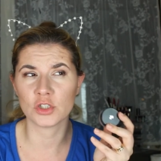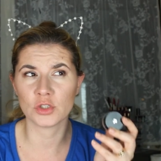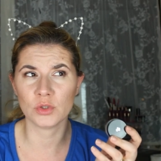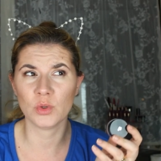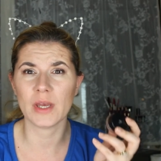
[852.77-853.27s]

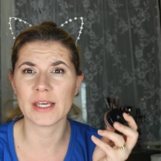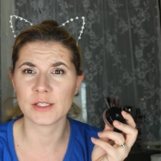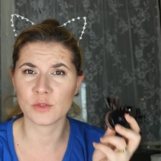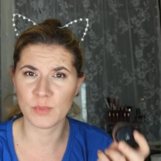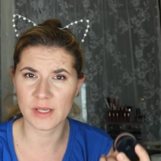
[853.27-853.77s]
too
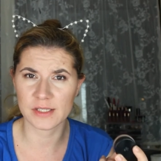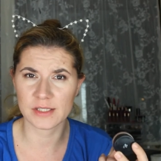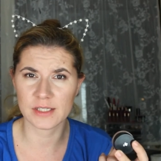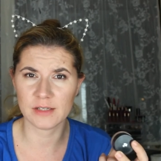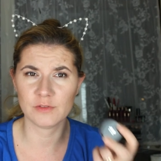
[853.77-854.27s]

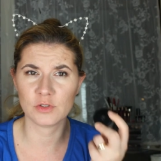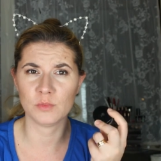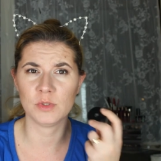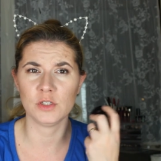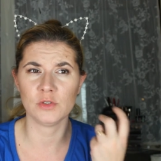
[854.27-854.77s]
expensive to
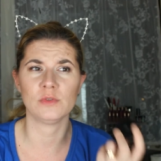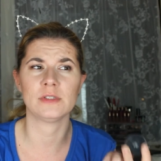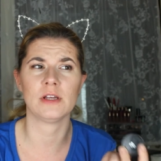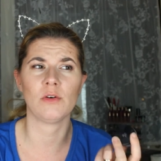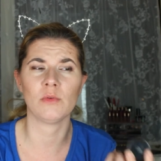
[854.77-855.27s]
be
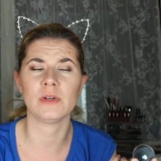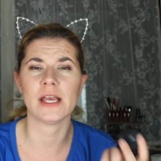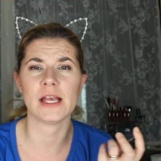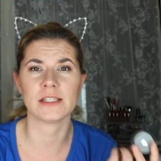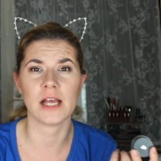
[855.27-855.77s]
used
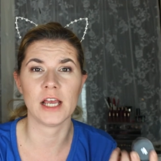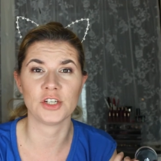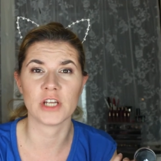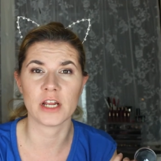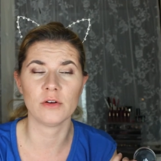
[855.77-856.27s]
only as
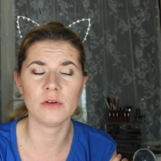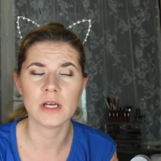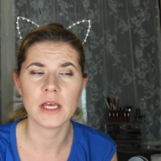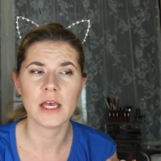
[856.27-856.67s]
eyeshadow